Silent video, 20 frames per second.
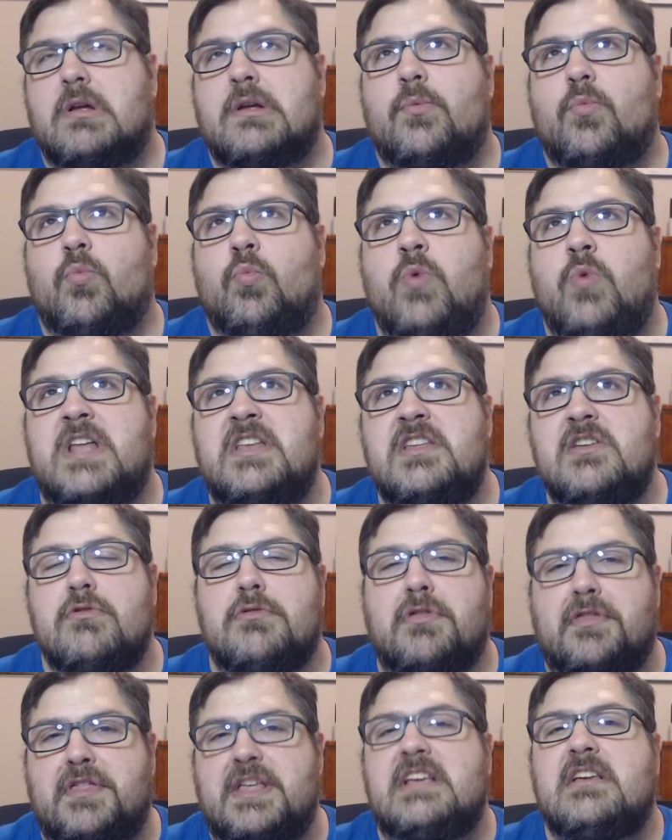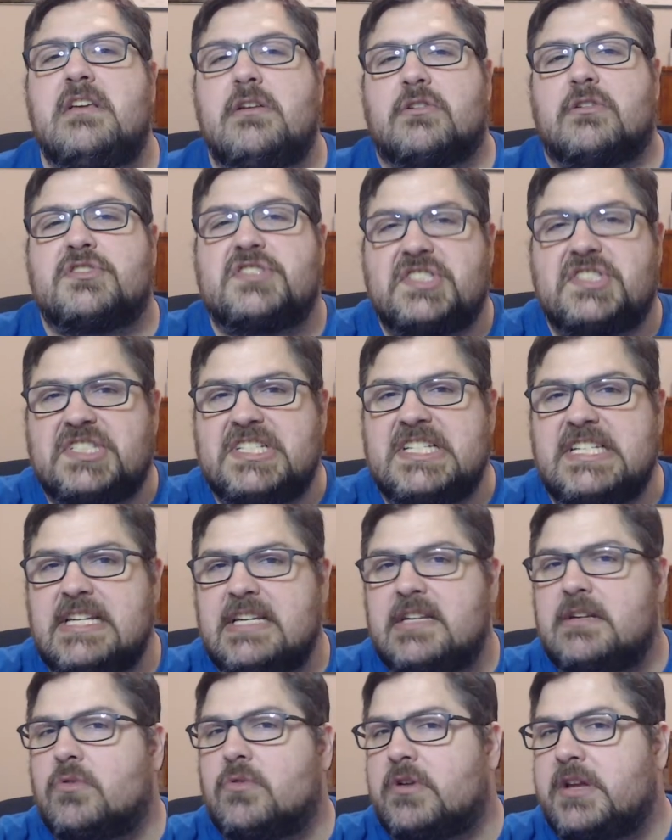when you think you're
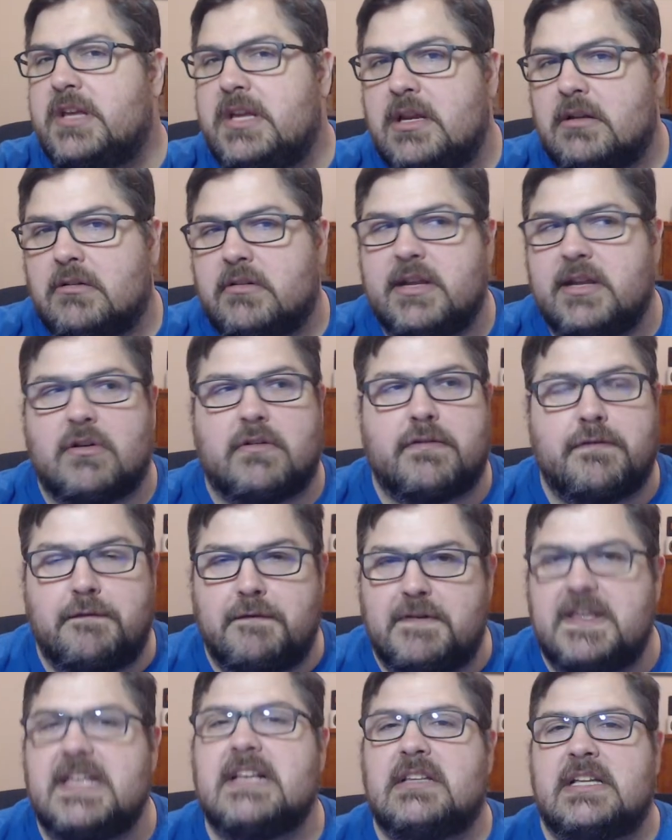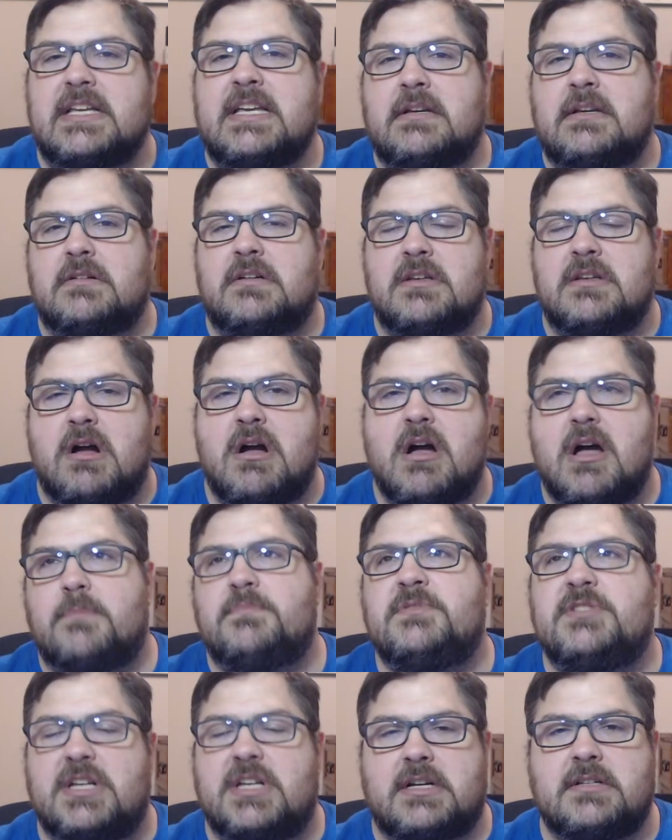seeing or hearing or feeling an
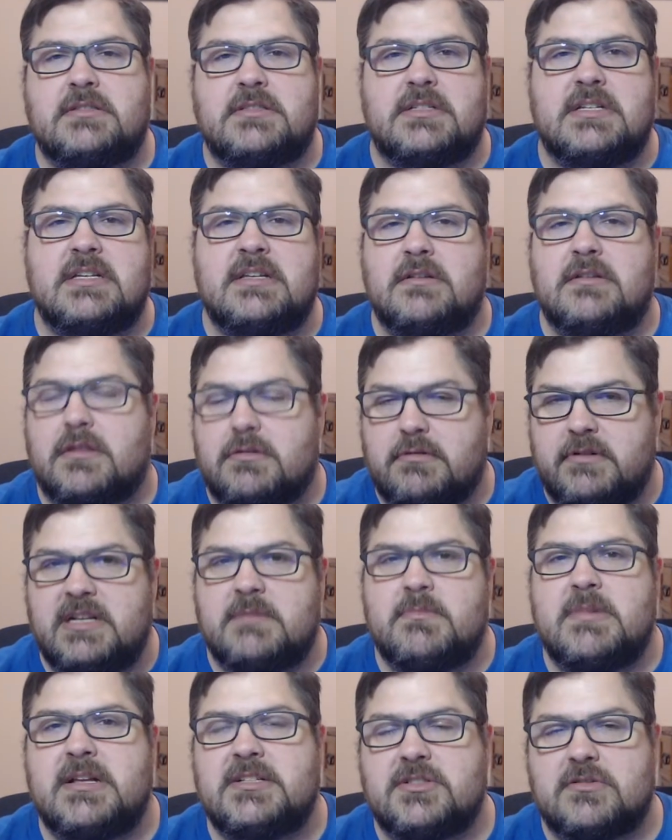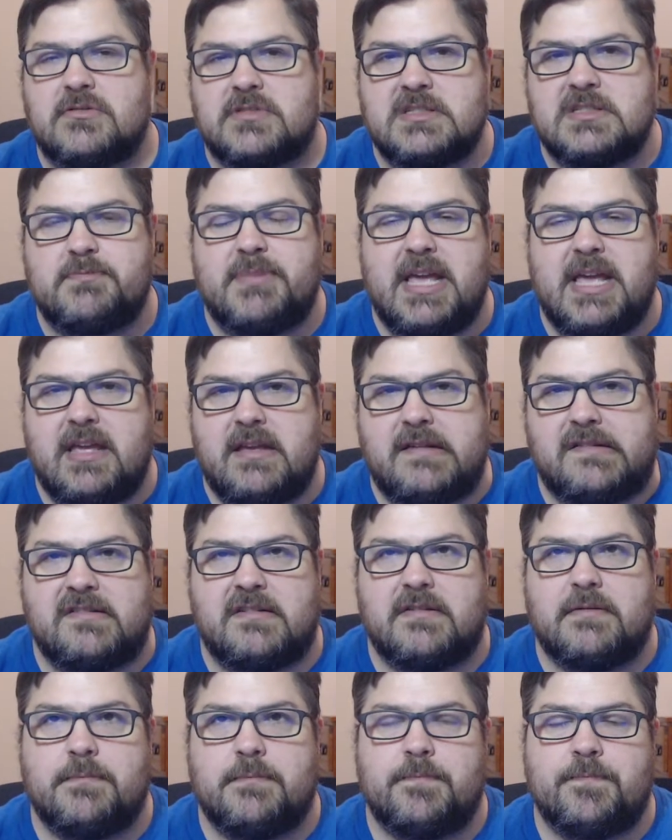object in three-dimensional
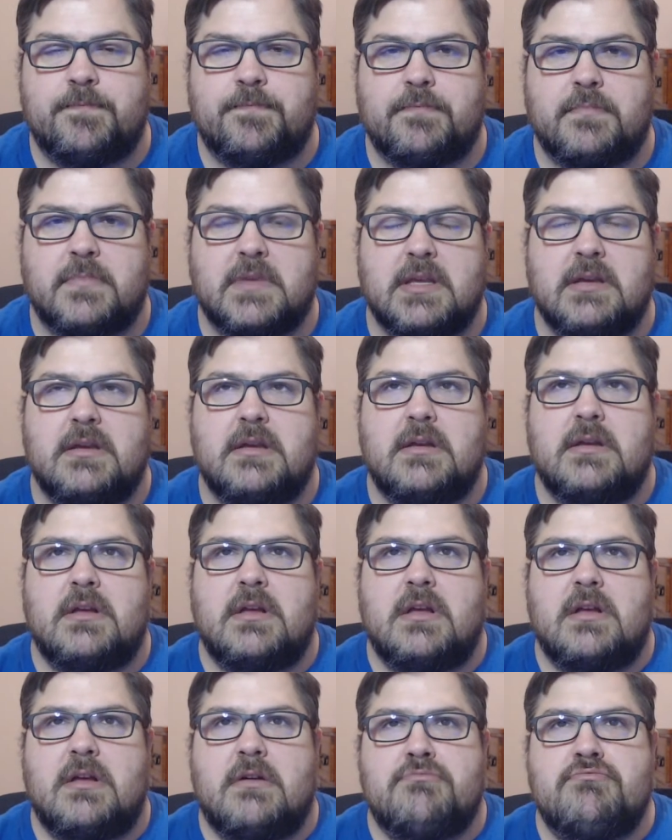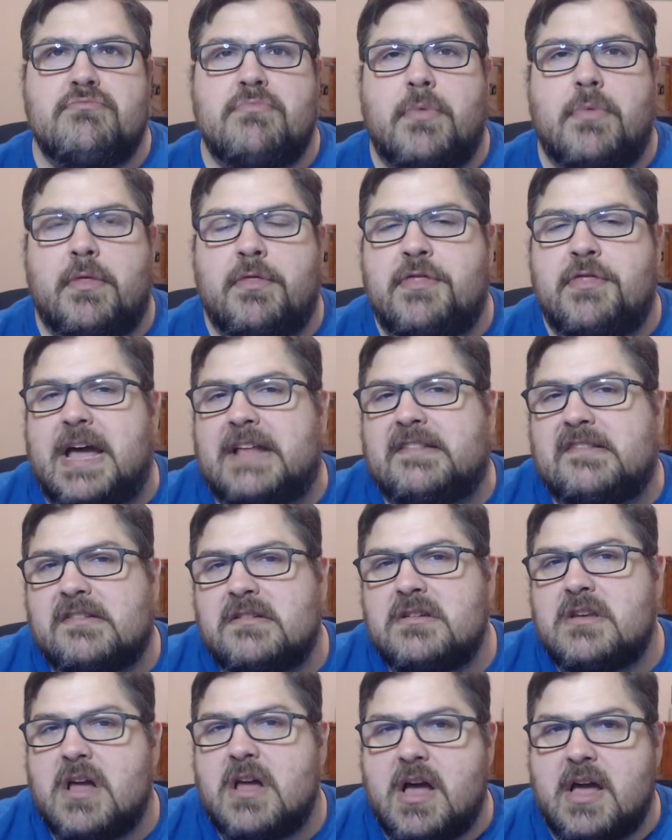space,
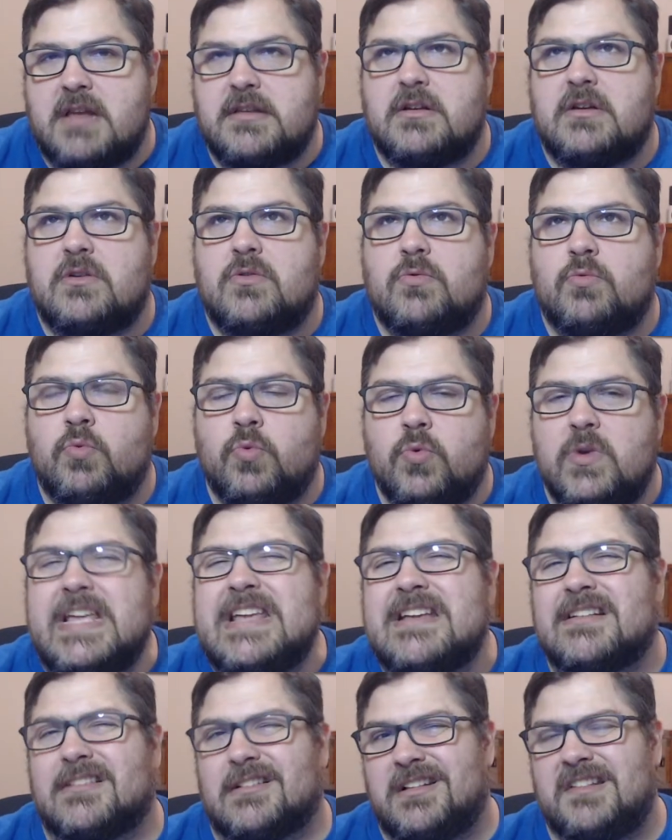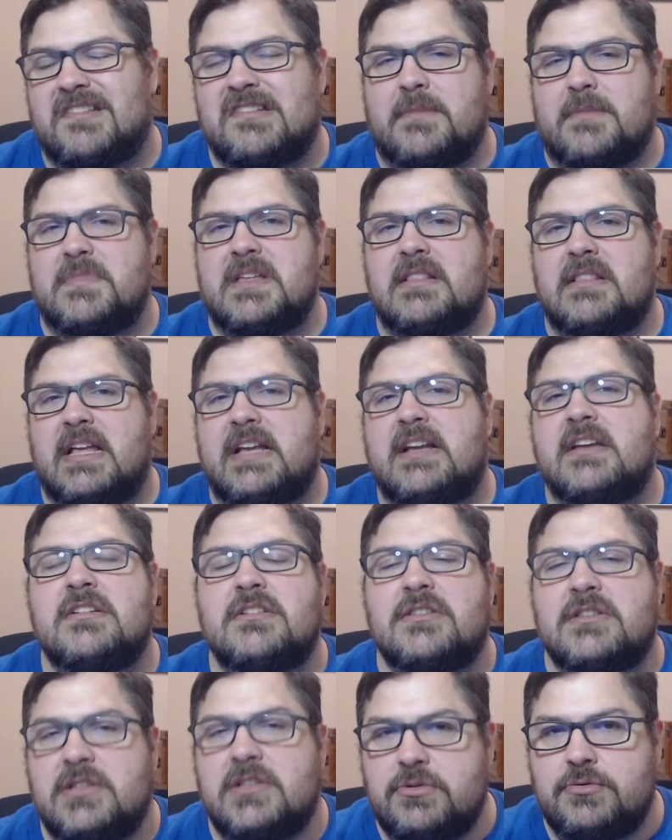that's not real. It's something like an
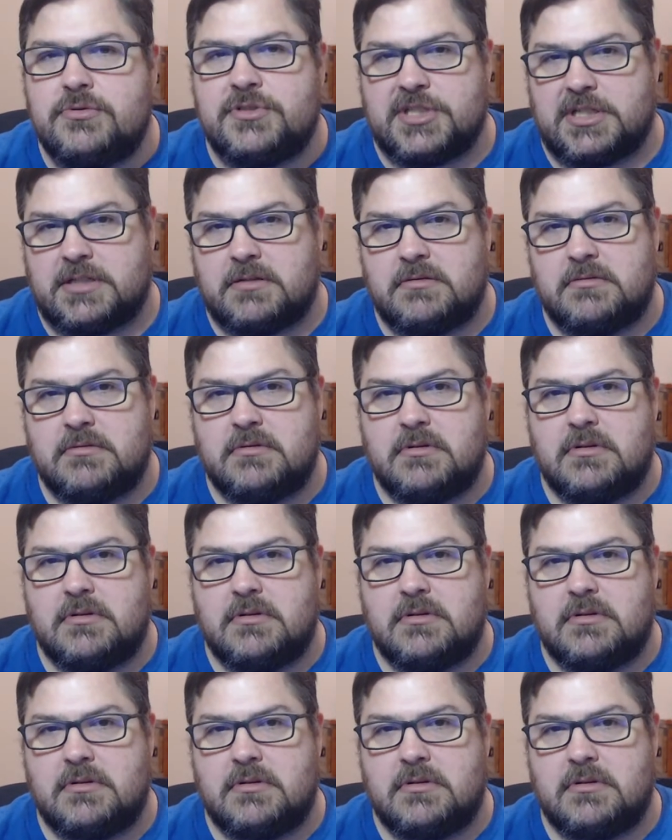illusion.